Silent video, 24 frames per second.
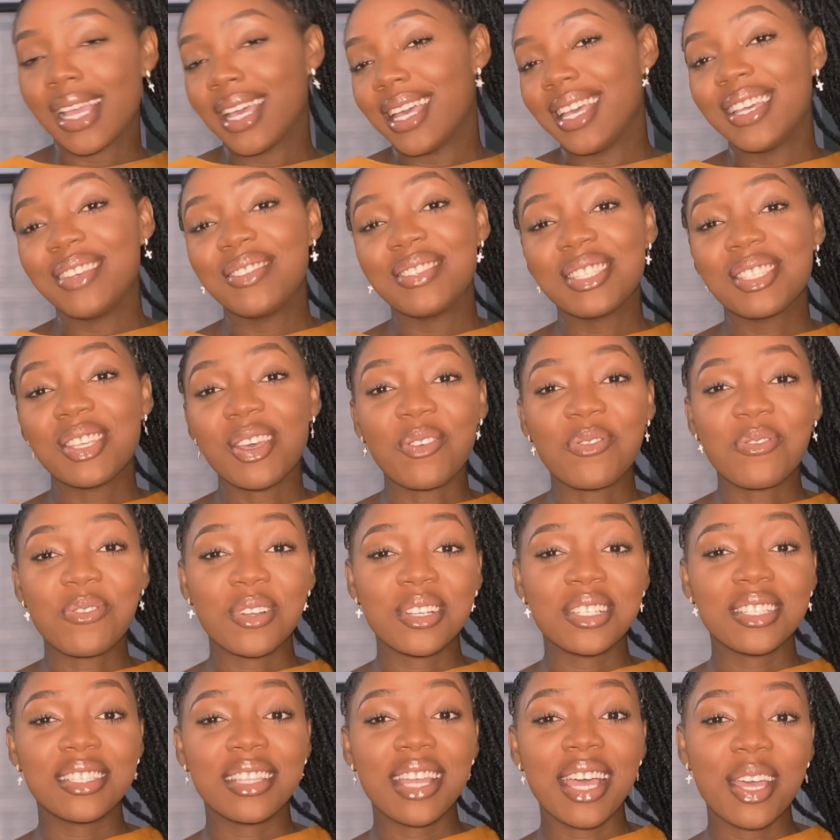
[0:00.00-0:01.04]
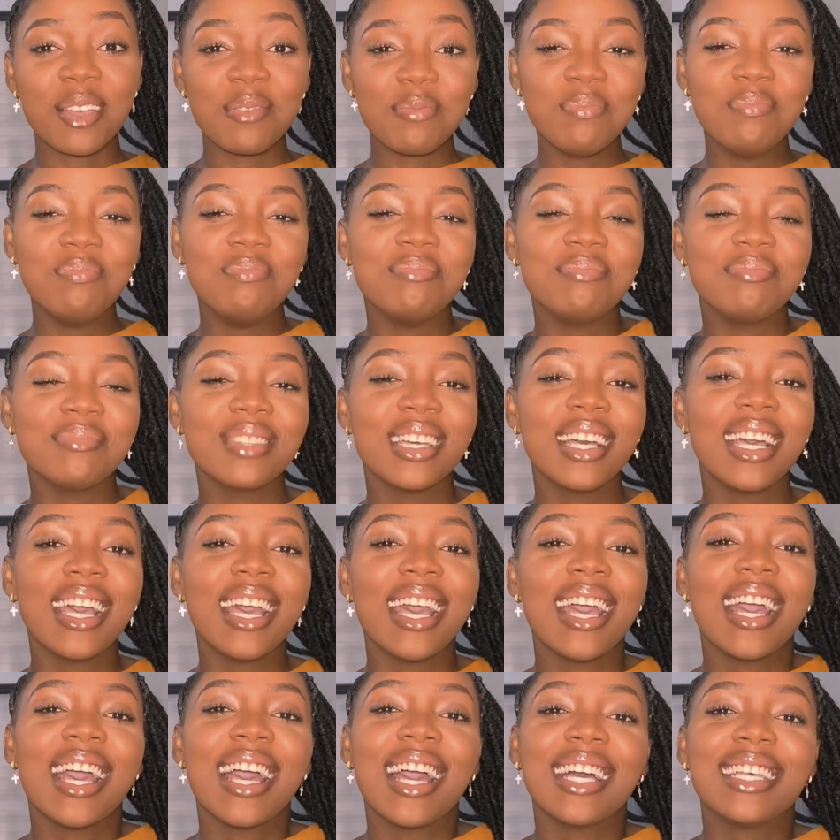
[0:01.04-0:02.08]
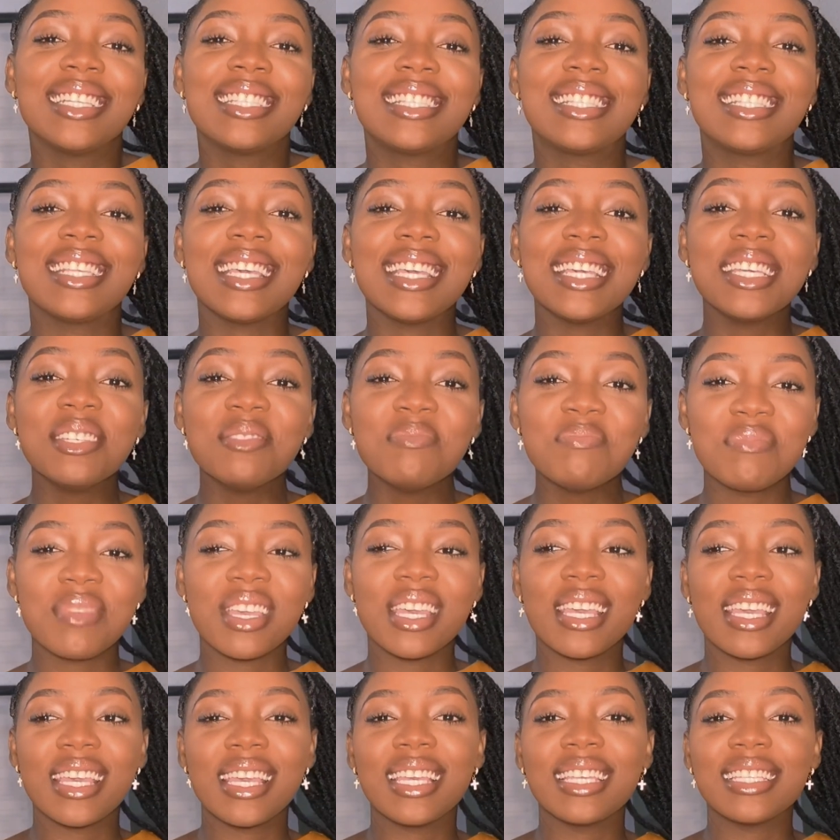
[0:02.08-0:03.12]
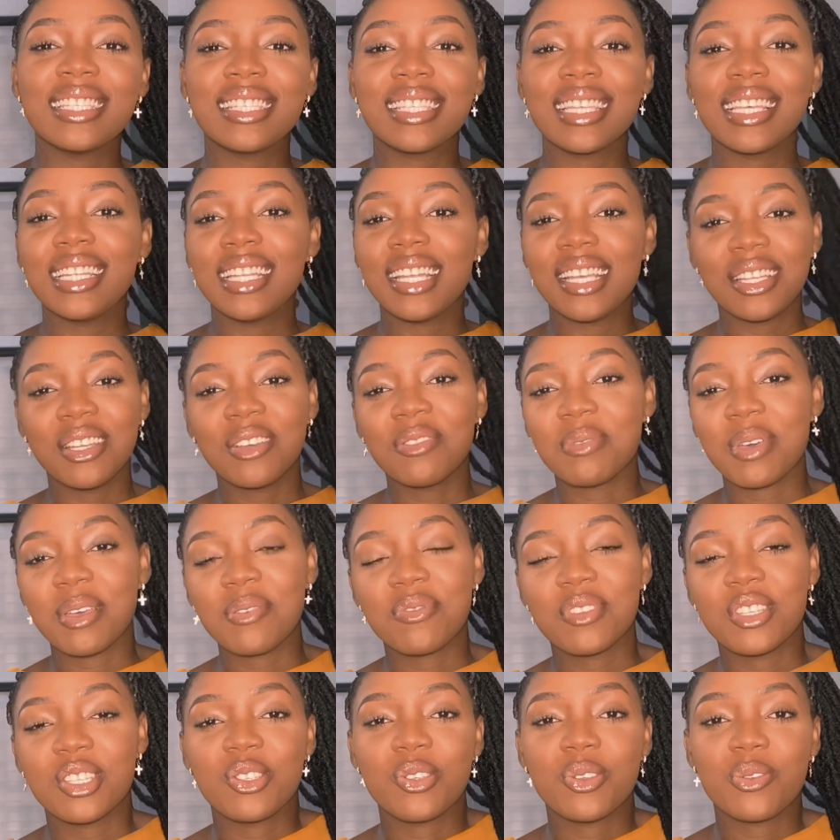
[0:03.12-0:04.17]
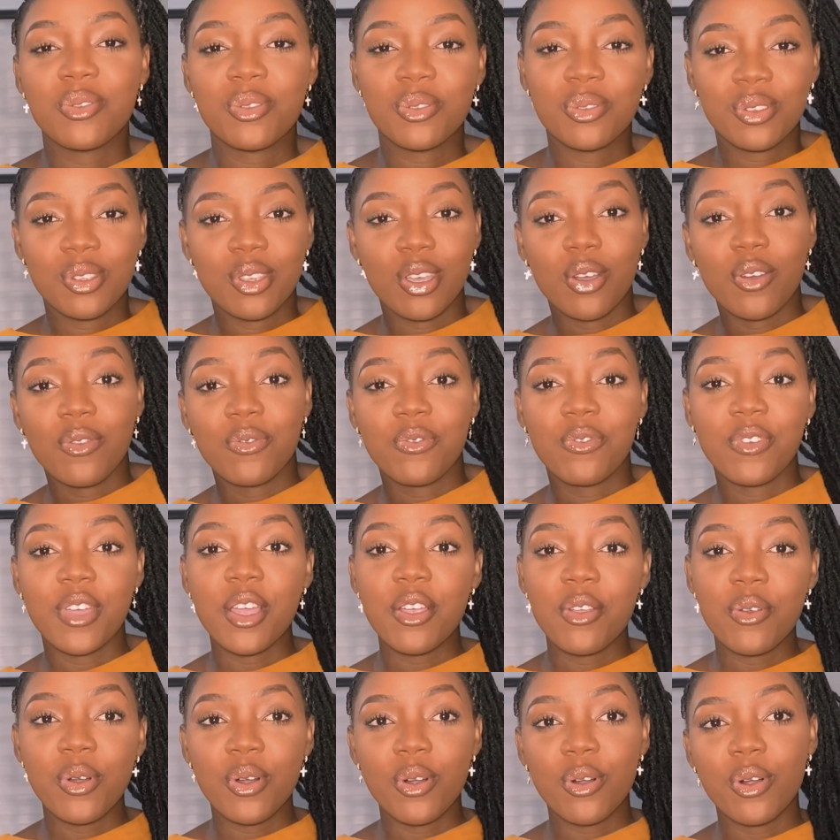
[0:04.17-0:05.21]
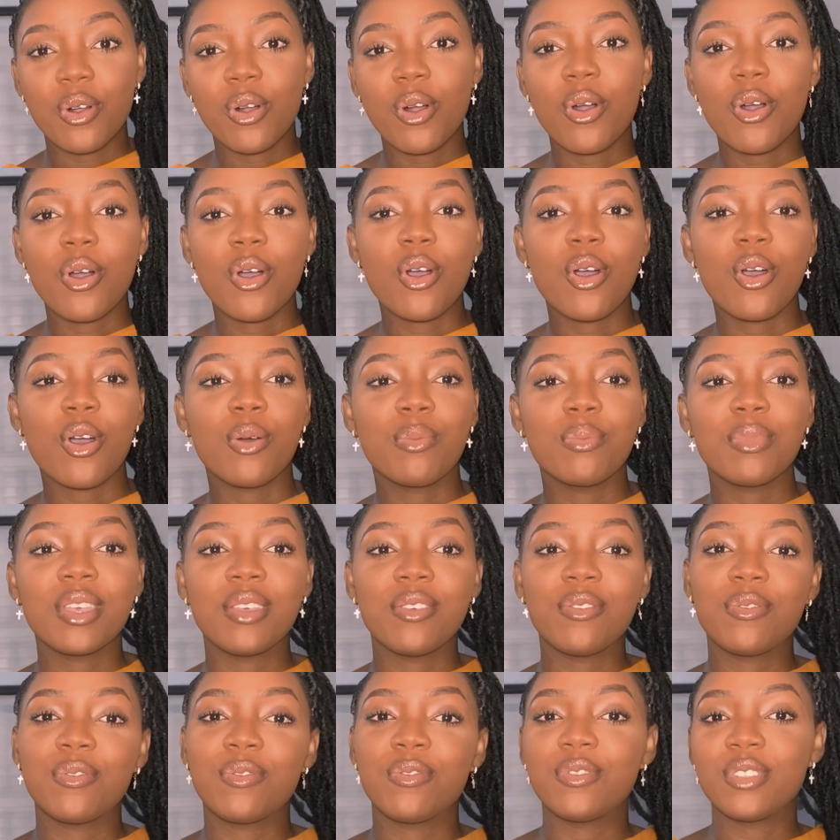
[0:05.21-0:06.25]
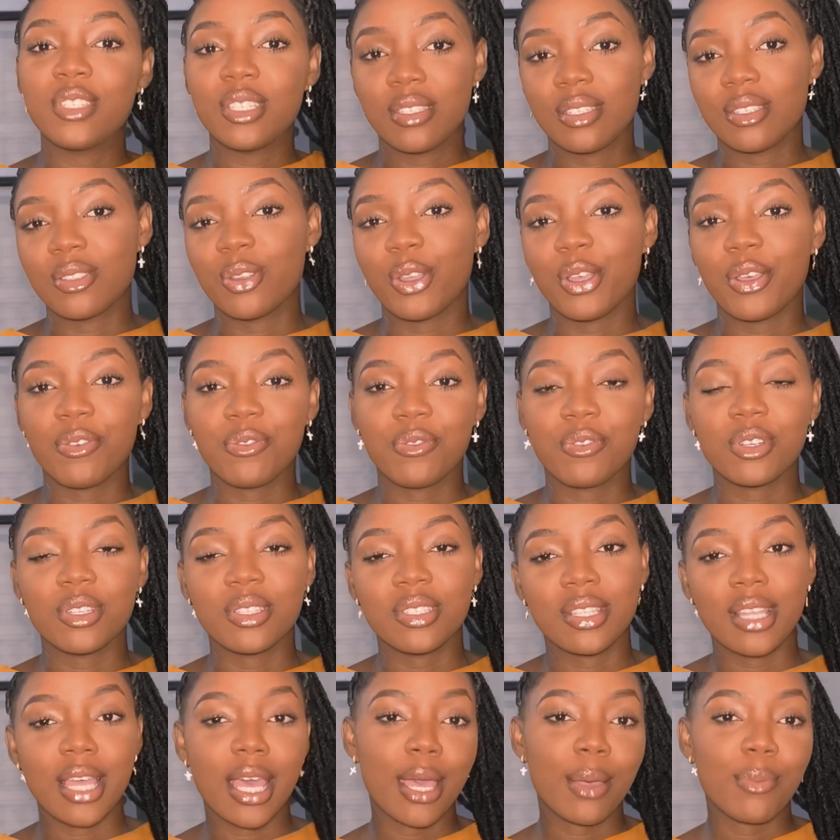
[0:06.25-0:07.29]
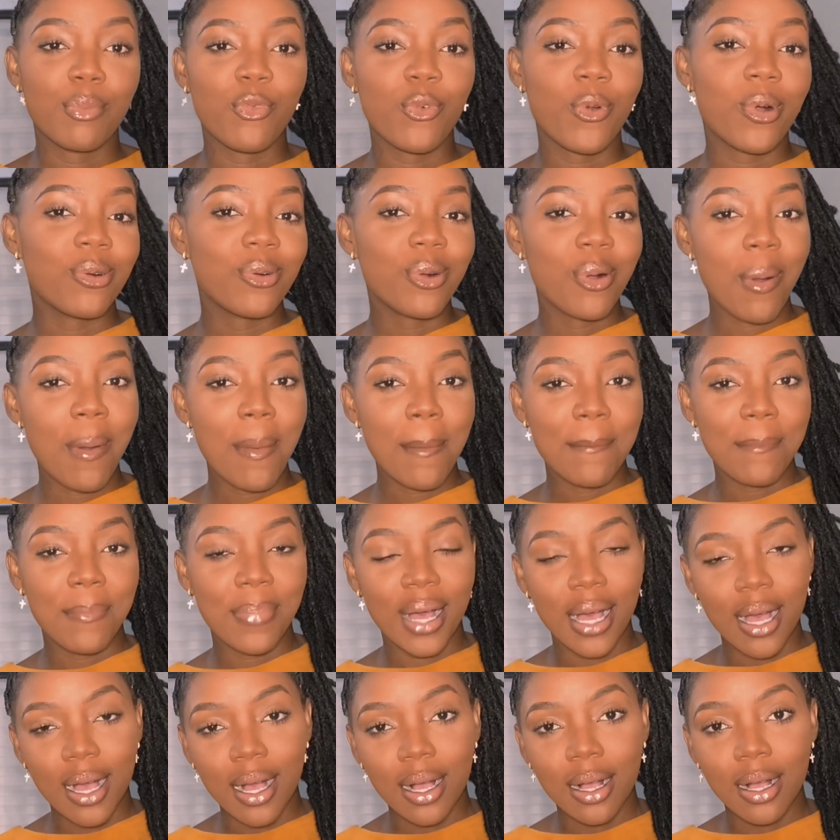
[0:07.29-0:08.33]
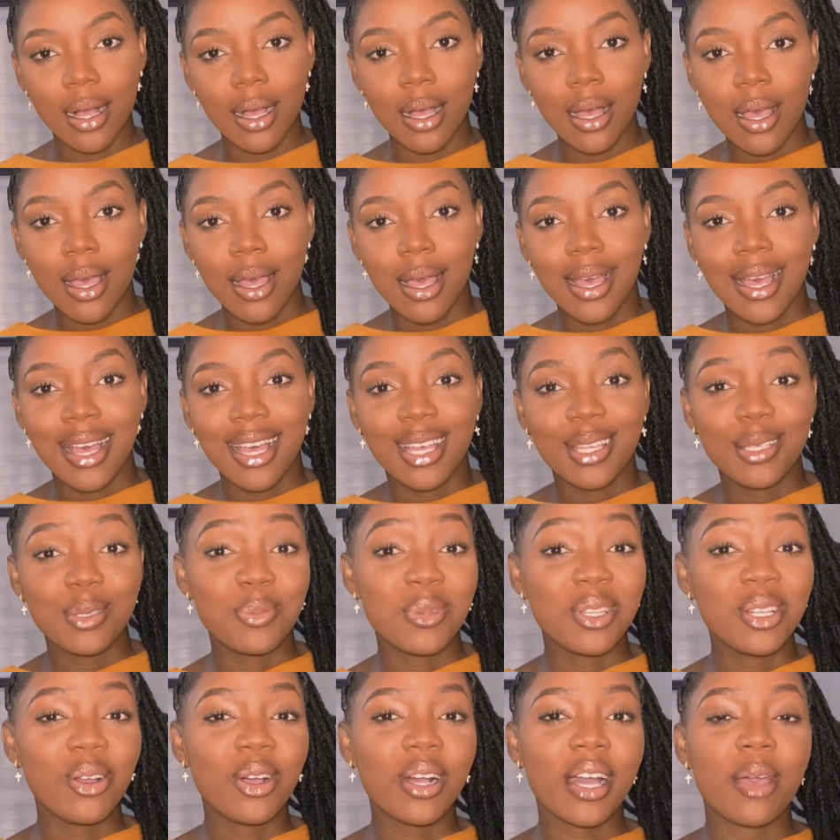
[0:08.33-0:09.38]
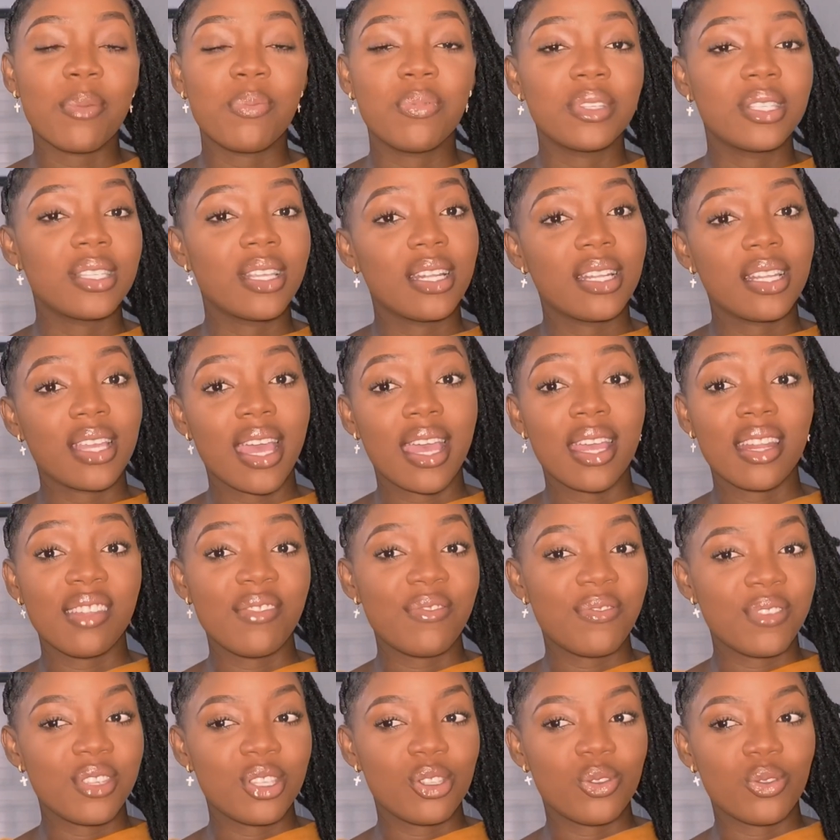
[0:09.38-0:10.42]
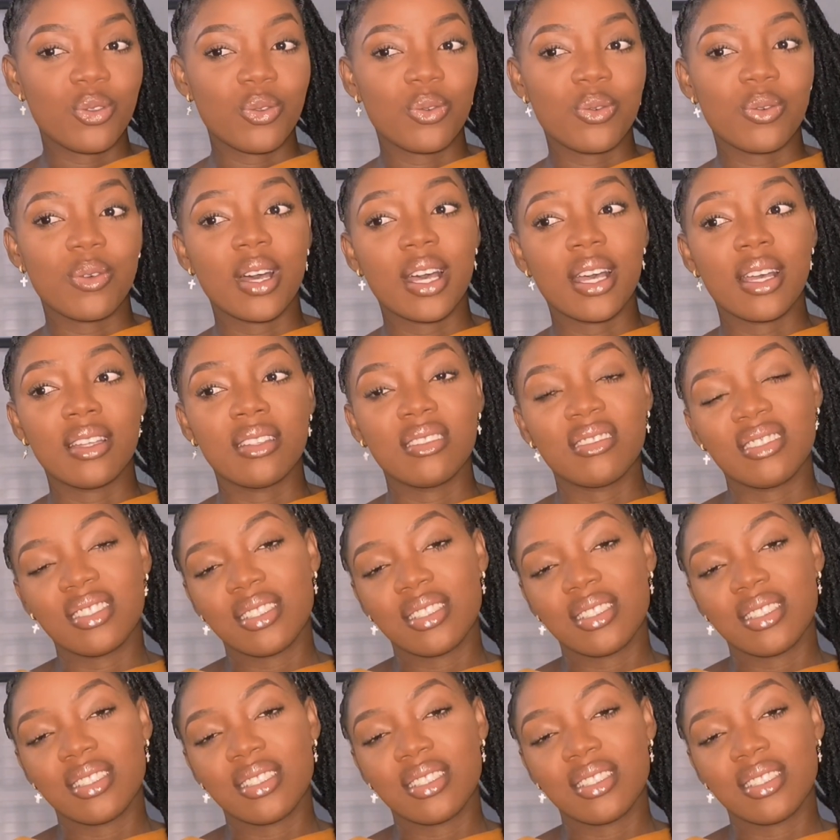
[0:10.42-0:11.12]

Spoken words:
If this is your first time seeing any of my videos, you're very welcome. If this is not your first time, welcome back. It's been long I posted any video, and